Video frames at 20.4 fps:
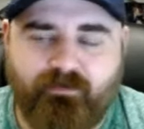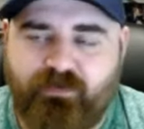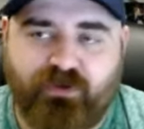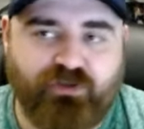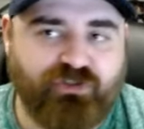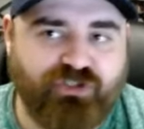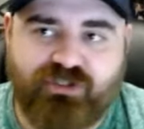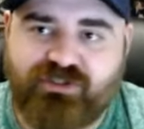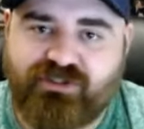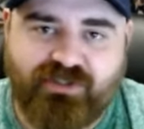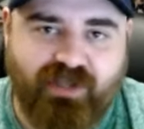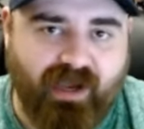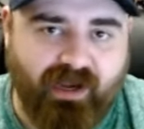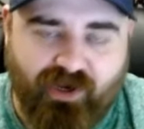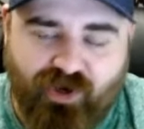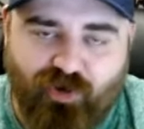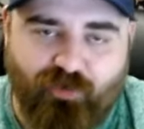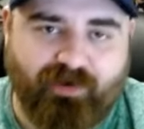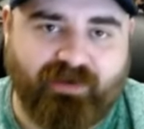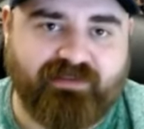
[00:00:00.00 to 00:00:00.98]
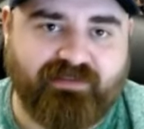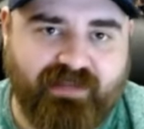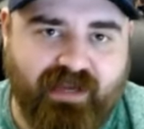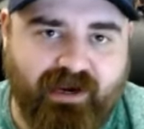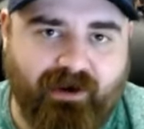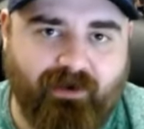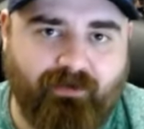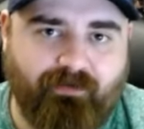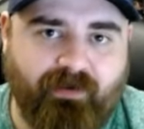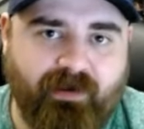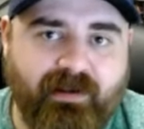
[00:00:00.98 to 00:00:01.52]
They're just not going
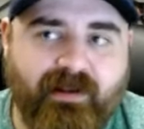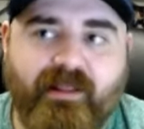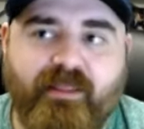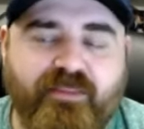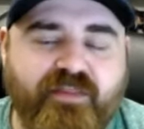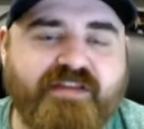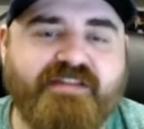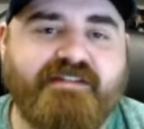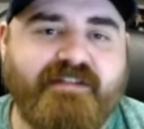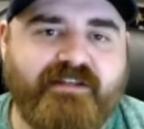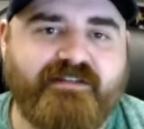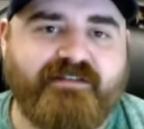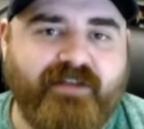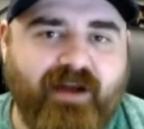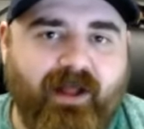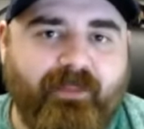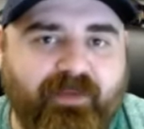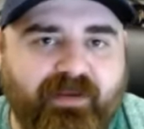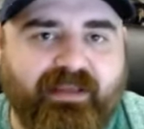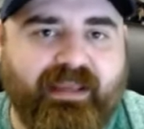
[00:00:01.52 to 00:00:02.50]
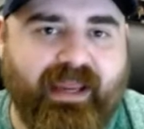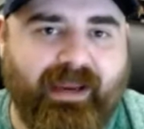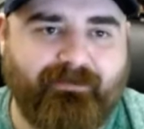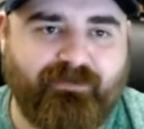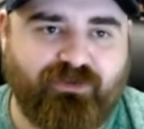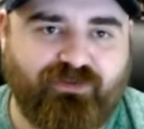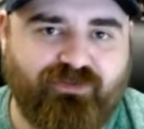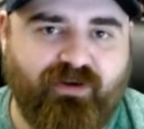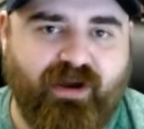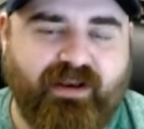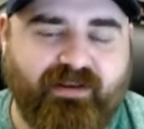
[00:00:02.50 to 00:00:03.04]
down. This is not the game to
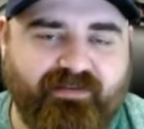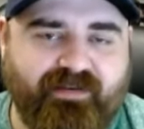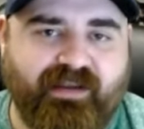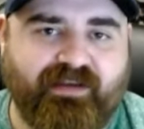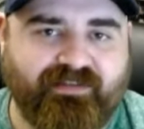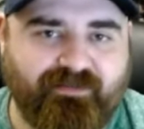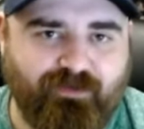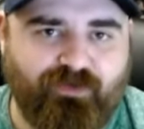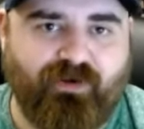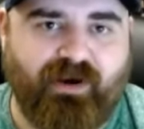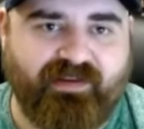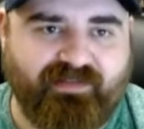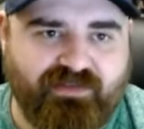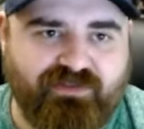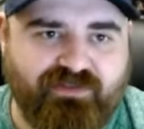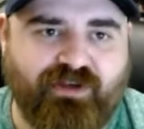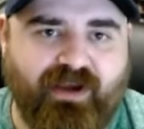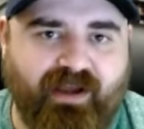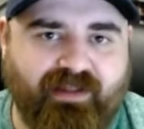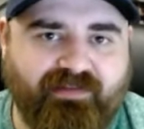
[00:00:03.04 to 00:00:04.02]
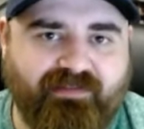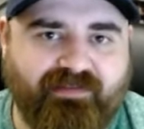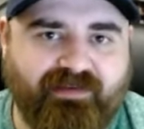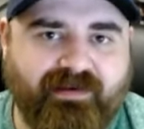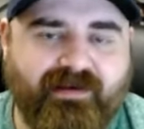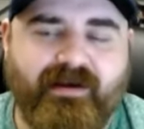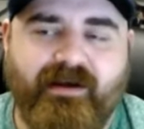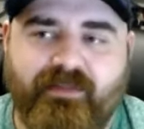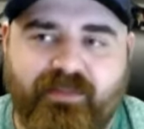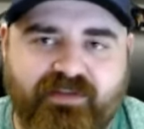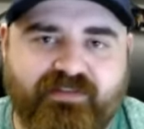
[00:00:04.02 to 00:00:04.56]
try to take some crazy shots.
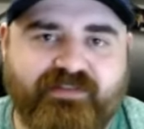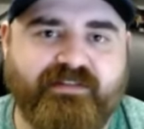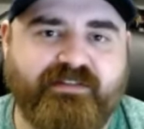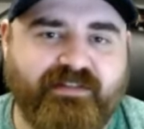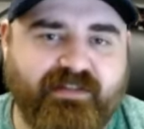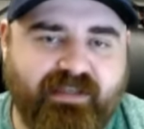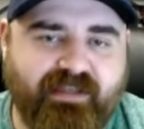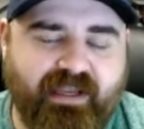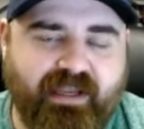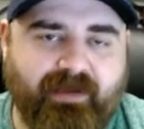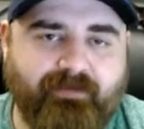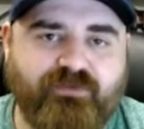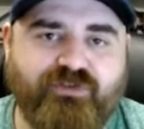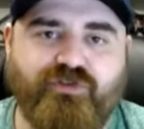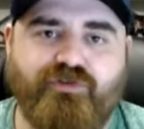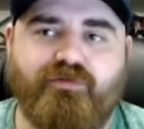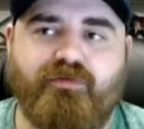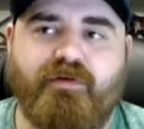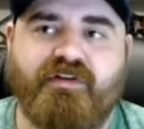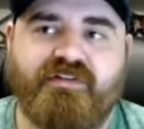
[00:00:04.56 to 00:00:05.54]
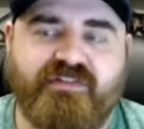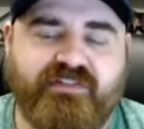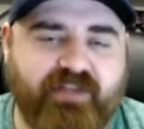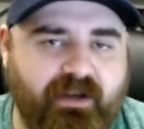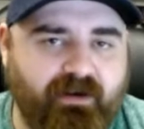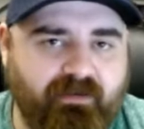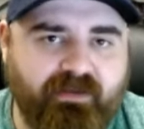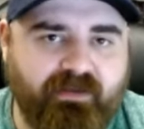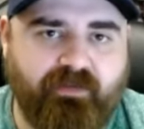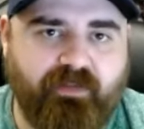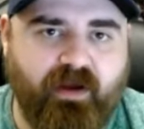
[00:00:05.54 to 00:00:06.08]
This is the game to
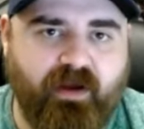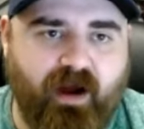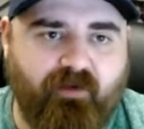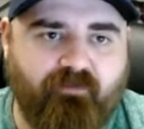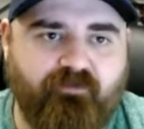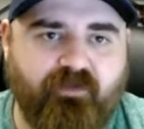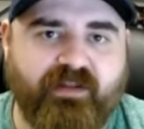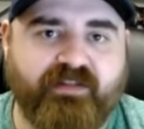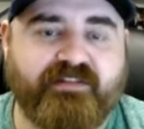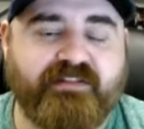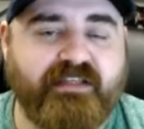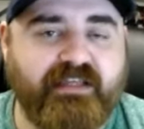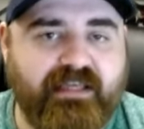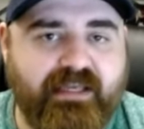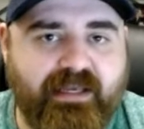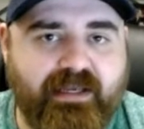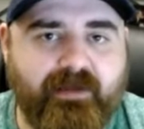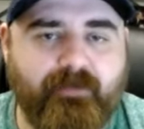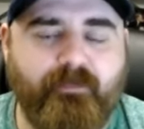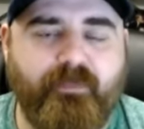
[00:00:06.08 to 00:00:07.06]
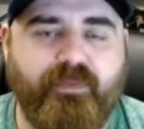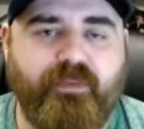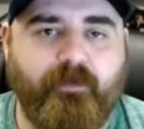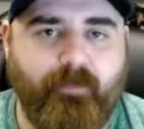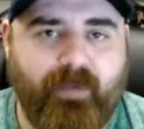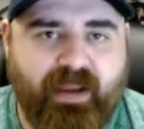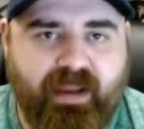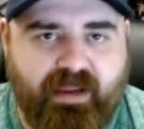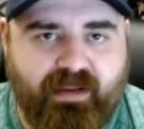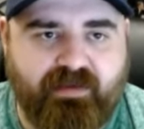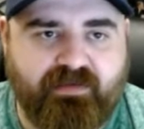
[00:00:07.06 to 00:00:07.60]
settle into the offense, keep the
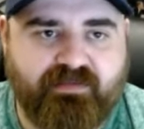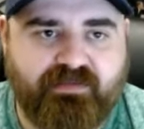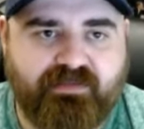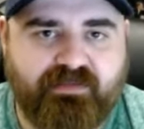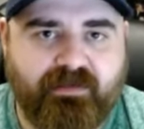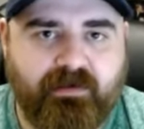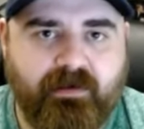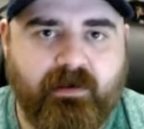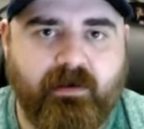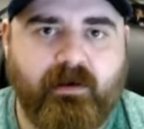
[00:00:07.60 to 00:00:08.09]
pace,